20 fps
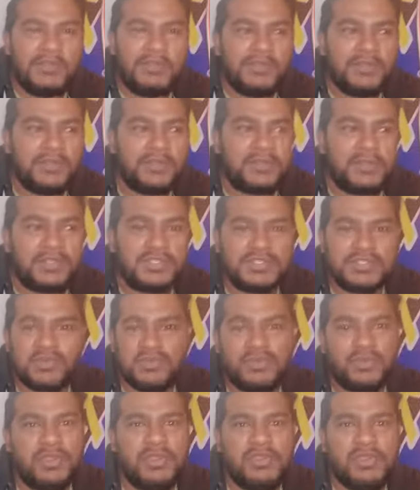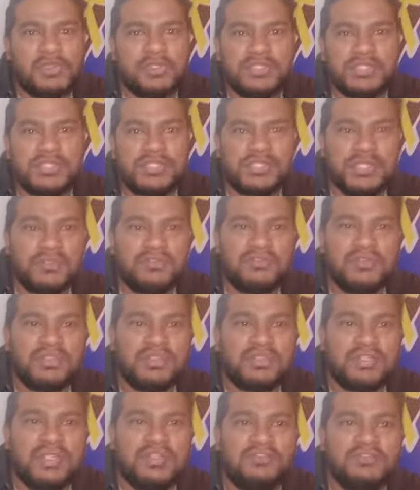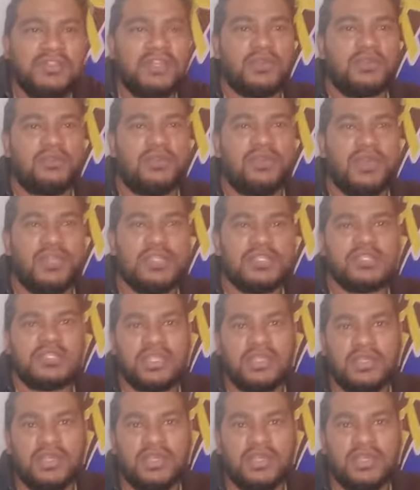Because we notice even at Worlds,